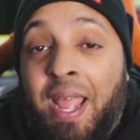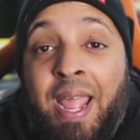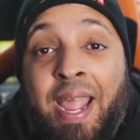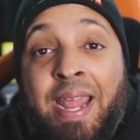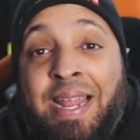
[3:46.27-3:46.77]

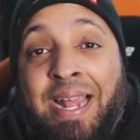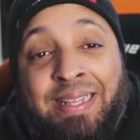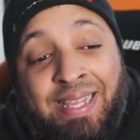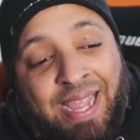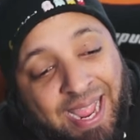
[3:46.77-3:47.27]
And at
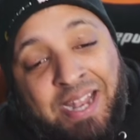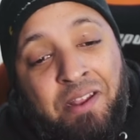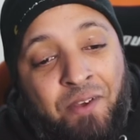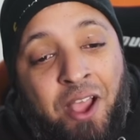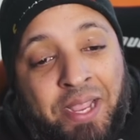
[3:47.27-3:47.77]
the end
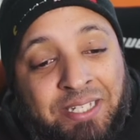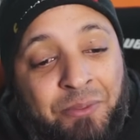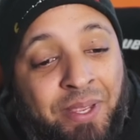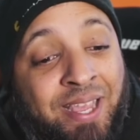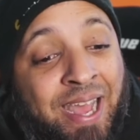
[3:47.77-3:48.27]
of August,
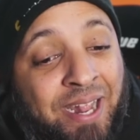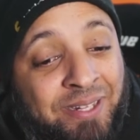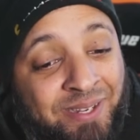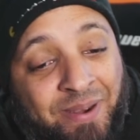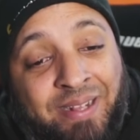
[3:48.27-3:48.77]
we got a
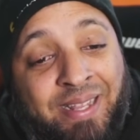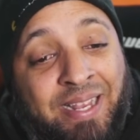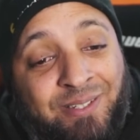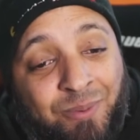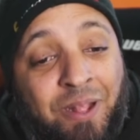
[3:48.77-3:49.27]
Direct
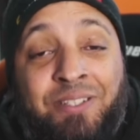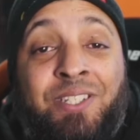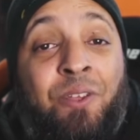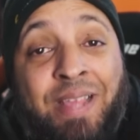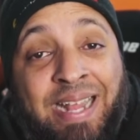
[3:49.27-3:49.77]
as well.
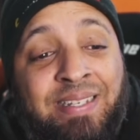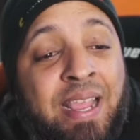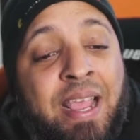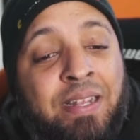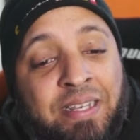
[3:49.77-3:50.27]
So that's
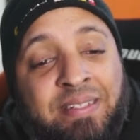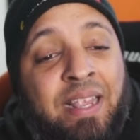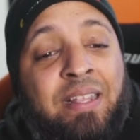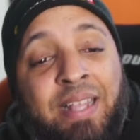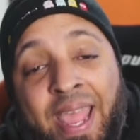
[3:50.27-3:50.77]
just
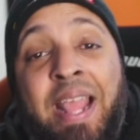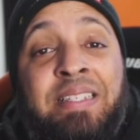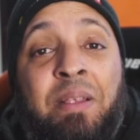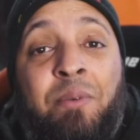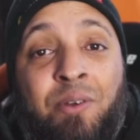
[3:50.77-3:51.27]
laying
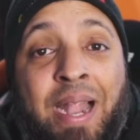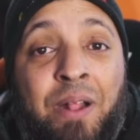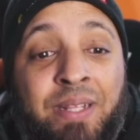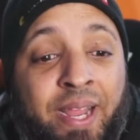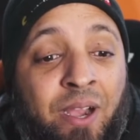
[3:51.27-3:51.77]
some
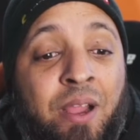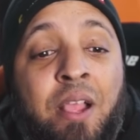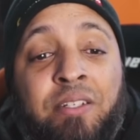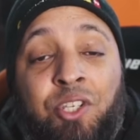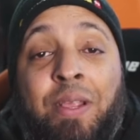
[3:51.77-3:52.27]
ground there,
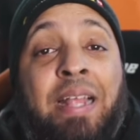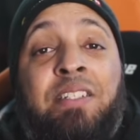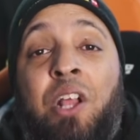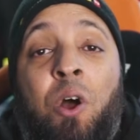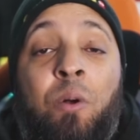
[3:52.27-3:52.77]
so you guys
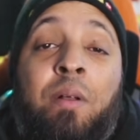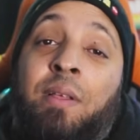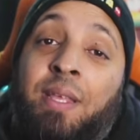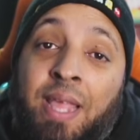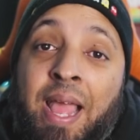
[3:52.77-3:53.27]
know.
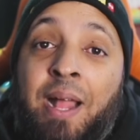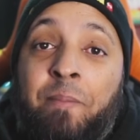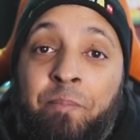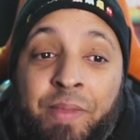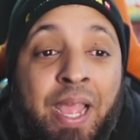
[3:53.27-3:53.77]
Yeah,
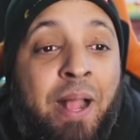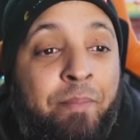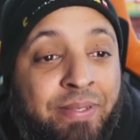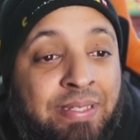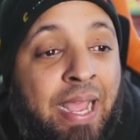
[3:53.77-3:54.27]
yeah.
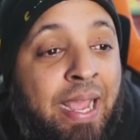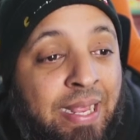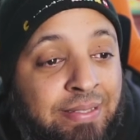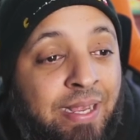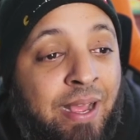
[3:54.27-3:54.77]
This guy
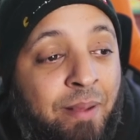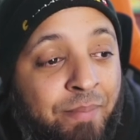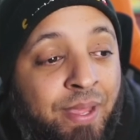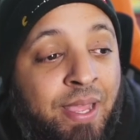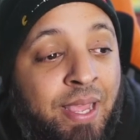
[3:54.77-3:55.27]
has
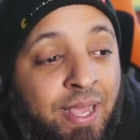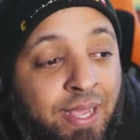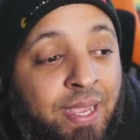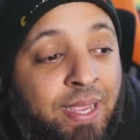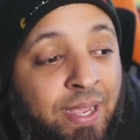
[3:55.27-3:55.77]
um,
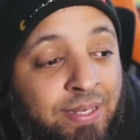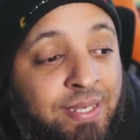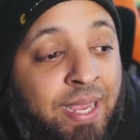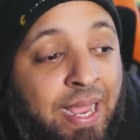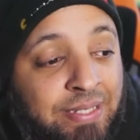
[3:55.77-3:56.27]
he
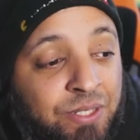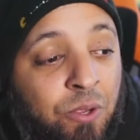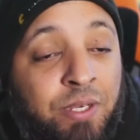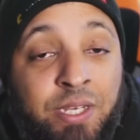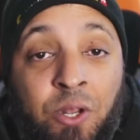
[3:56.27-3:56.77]
guys, you guys
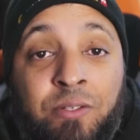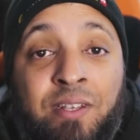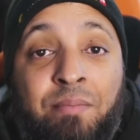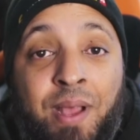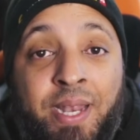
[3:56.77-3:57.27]
know he knows
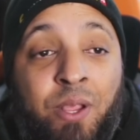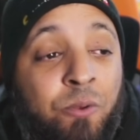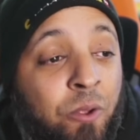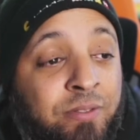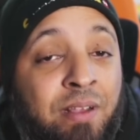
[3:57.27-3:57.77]
somebody who
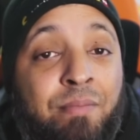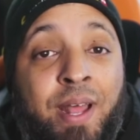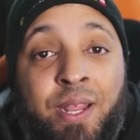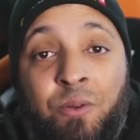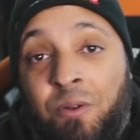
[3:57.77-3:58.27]
knows
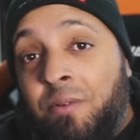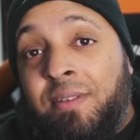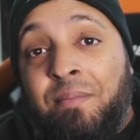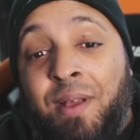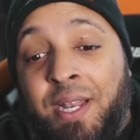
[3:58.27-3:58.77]
somebody who knows
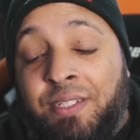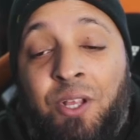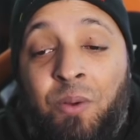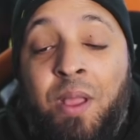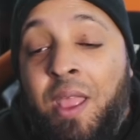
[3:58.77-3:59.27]
somebody.
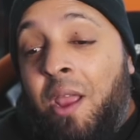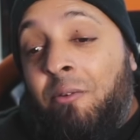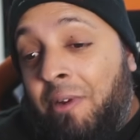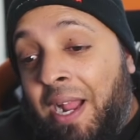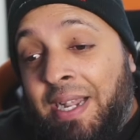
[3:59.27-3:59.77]
So
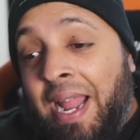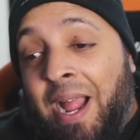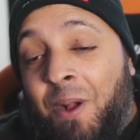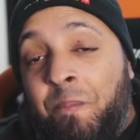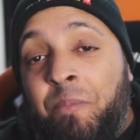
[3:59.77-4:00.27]
right
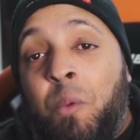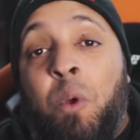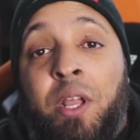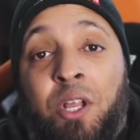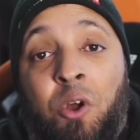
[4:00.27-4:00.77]
now,
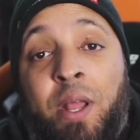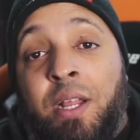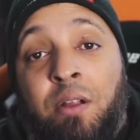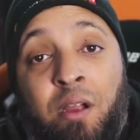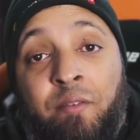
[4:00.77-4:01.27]
we're gonna go ahead
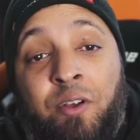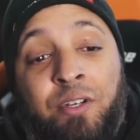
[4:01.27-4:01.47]
and cover